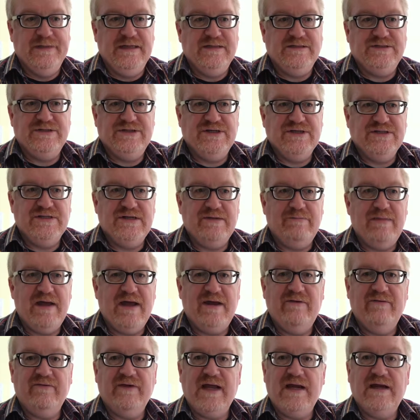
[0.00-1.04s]
It's just a
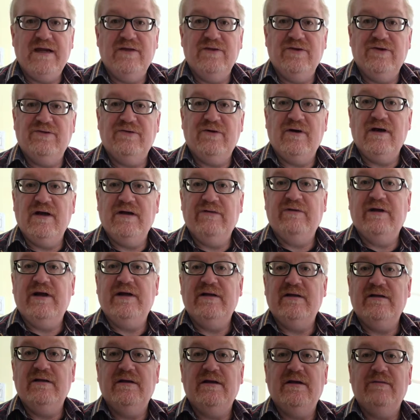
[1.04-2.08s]
matter of getting the drawing
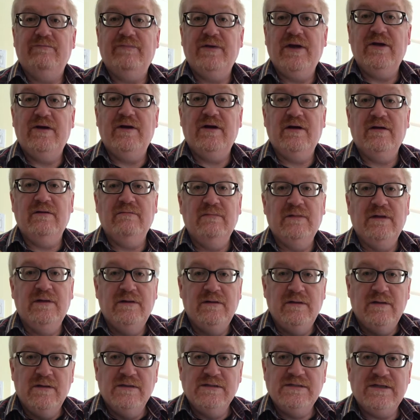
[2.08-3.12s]
right in the computer,
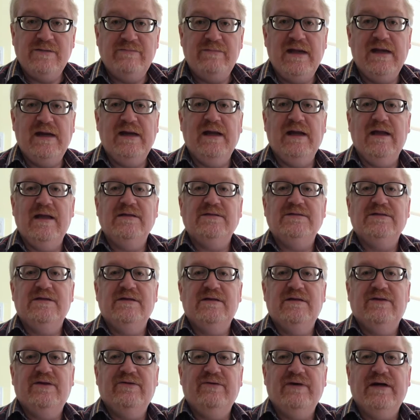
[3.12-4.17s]
submitting it to
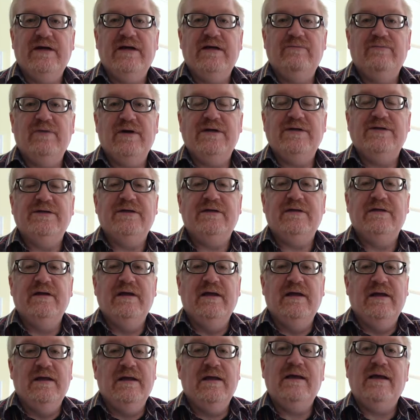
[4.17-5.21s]
the 3D printer,
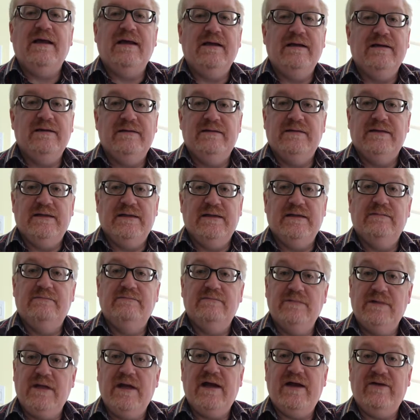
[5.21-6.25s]
and
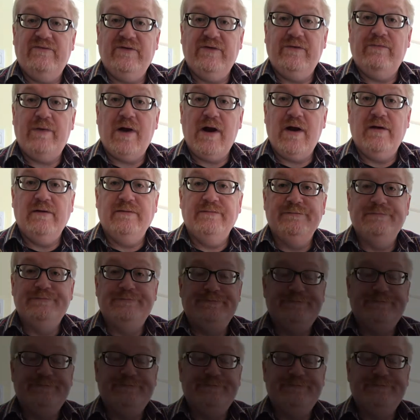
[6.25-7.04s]
you have your part.